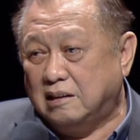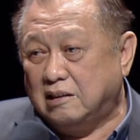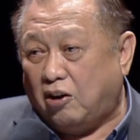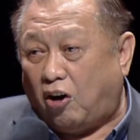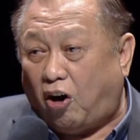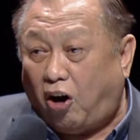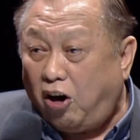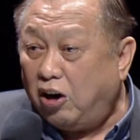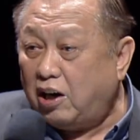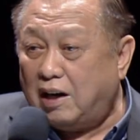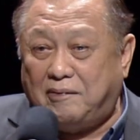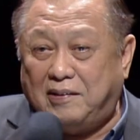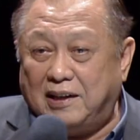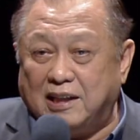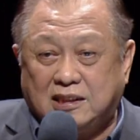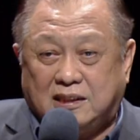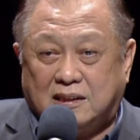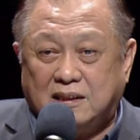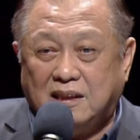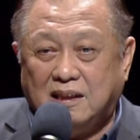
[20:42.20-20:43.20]
All of
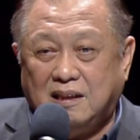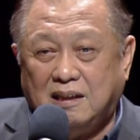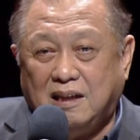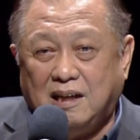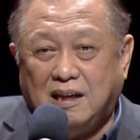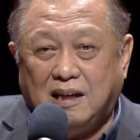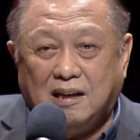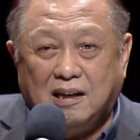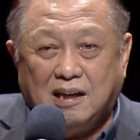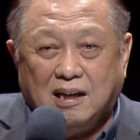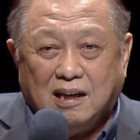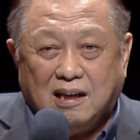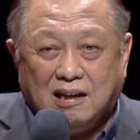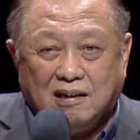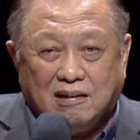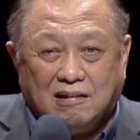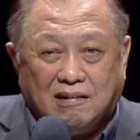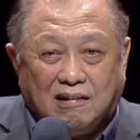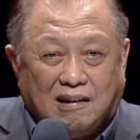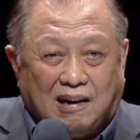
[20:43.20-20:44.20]
us
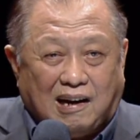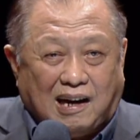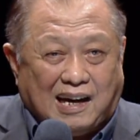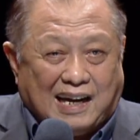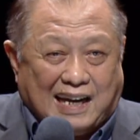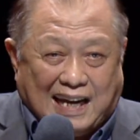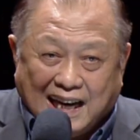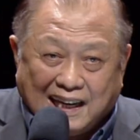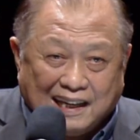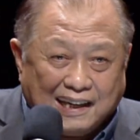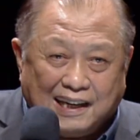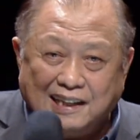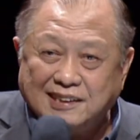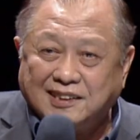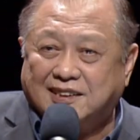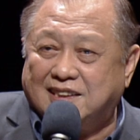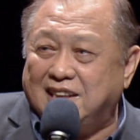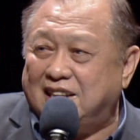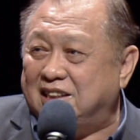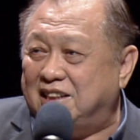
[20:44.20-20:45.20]
are
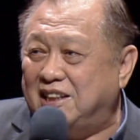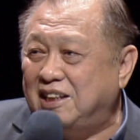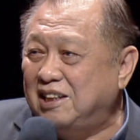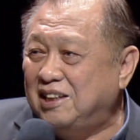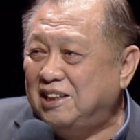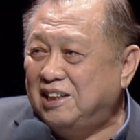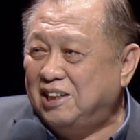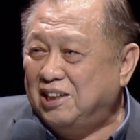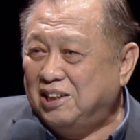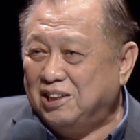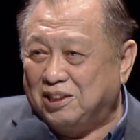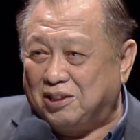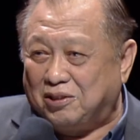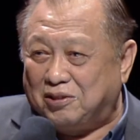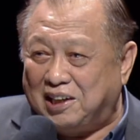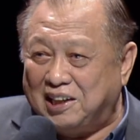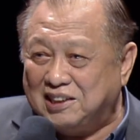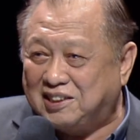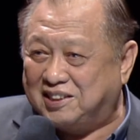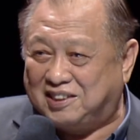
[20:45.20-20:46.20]
enlisted to
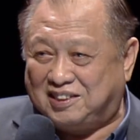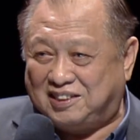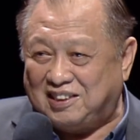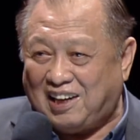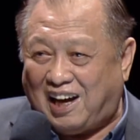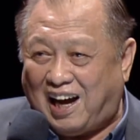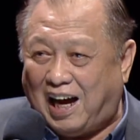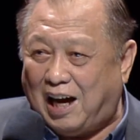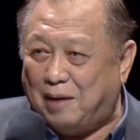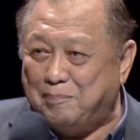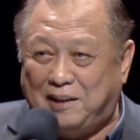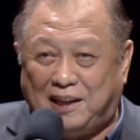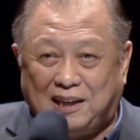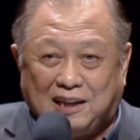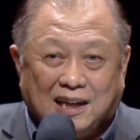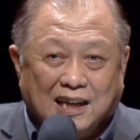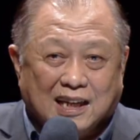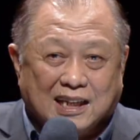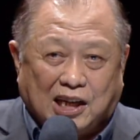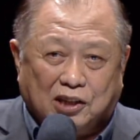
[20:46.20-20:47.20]
this army.
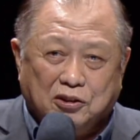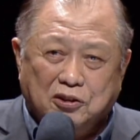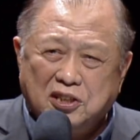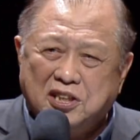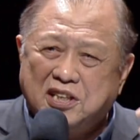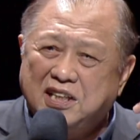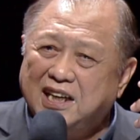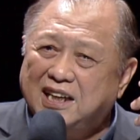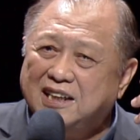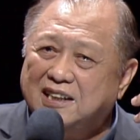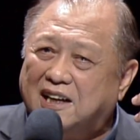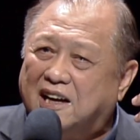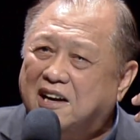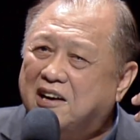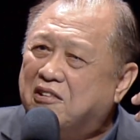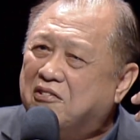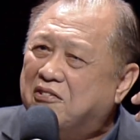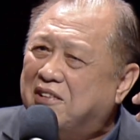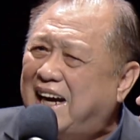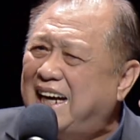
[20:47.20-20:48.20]
Can you hear the
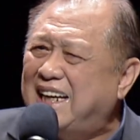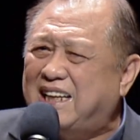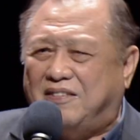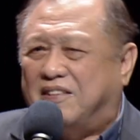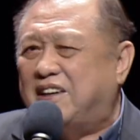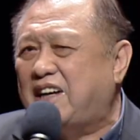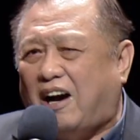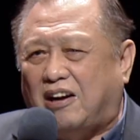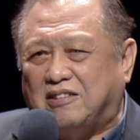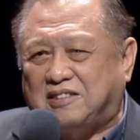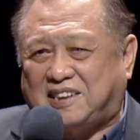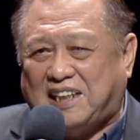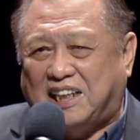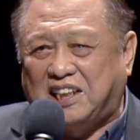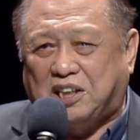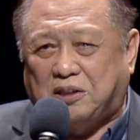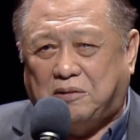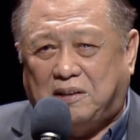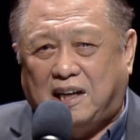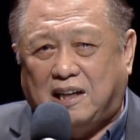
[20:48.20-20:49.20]
cry of God saying
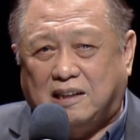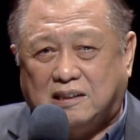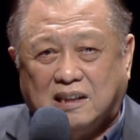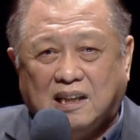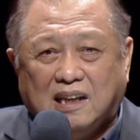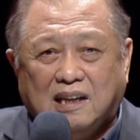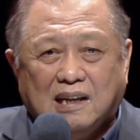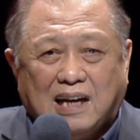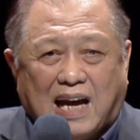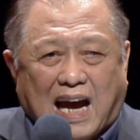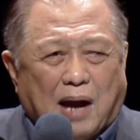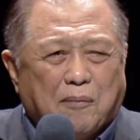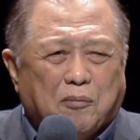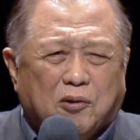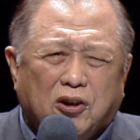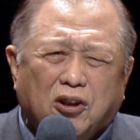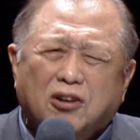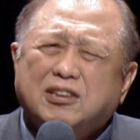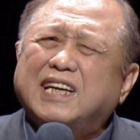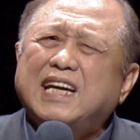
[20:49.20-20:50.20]
to us, I'm
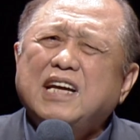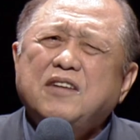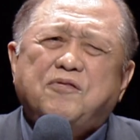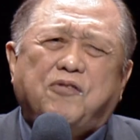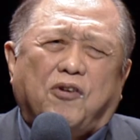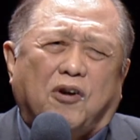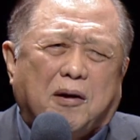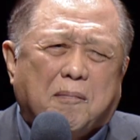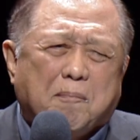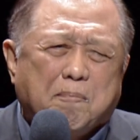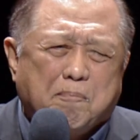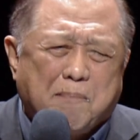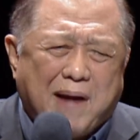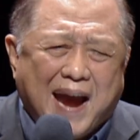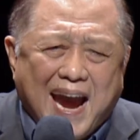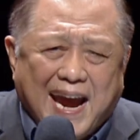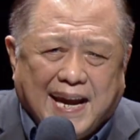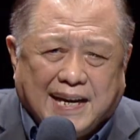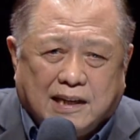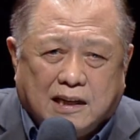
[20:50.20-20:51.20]
looking for a
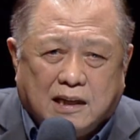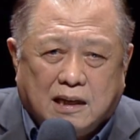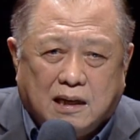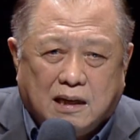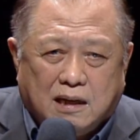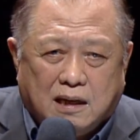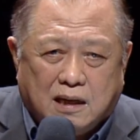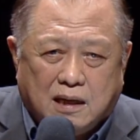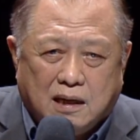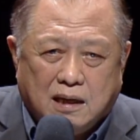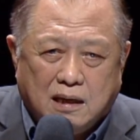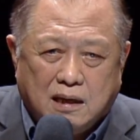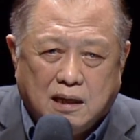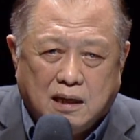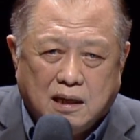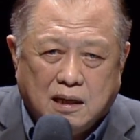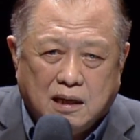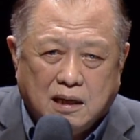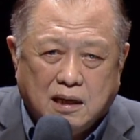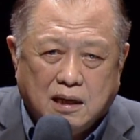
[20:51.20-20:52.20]
man
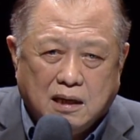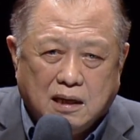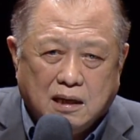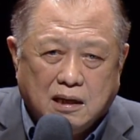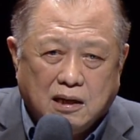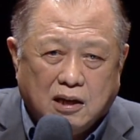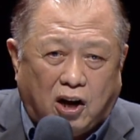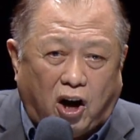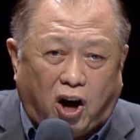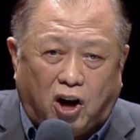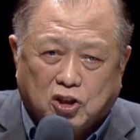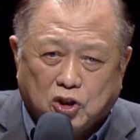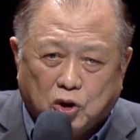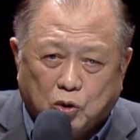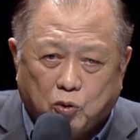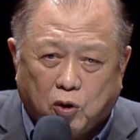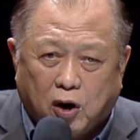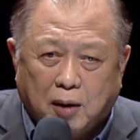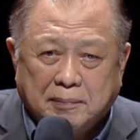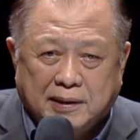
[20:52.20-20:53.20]
or a
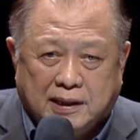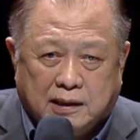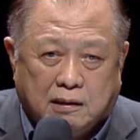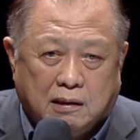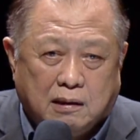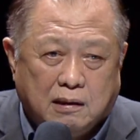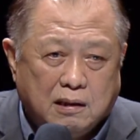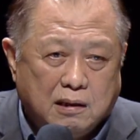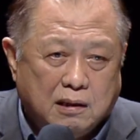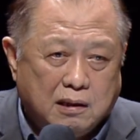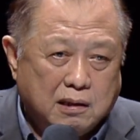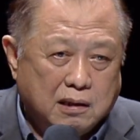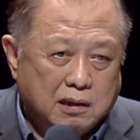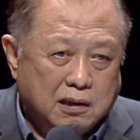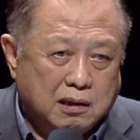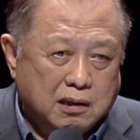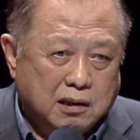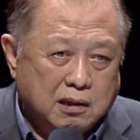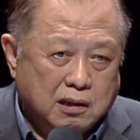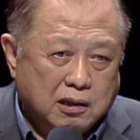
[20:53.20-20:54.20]
woman
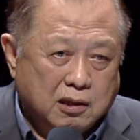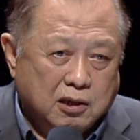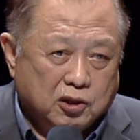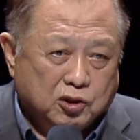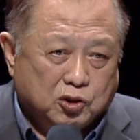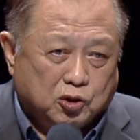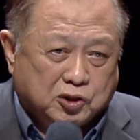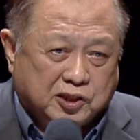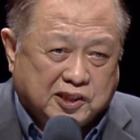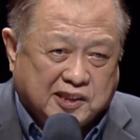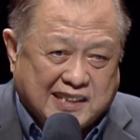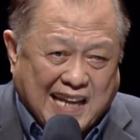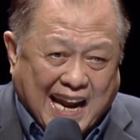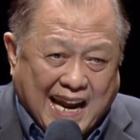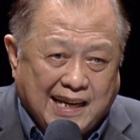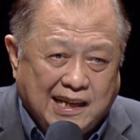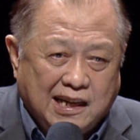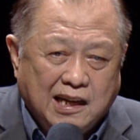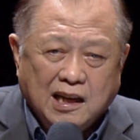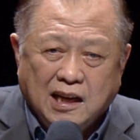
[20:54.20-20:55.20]
to
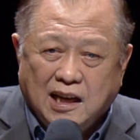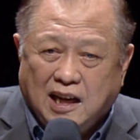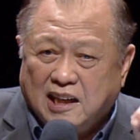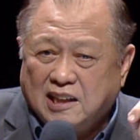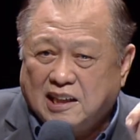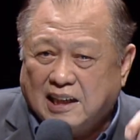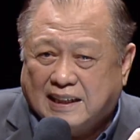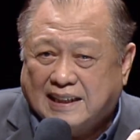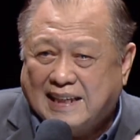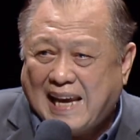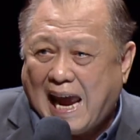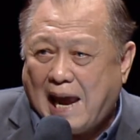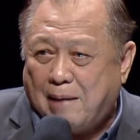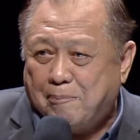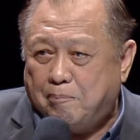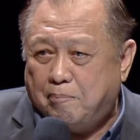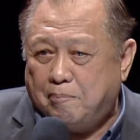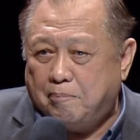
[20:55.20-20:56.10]
stand in the gap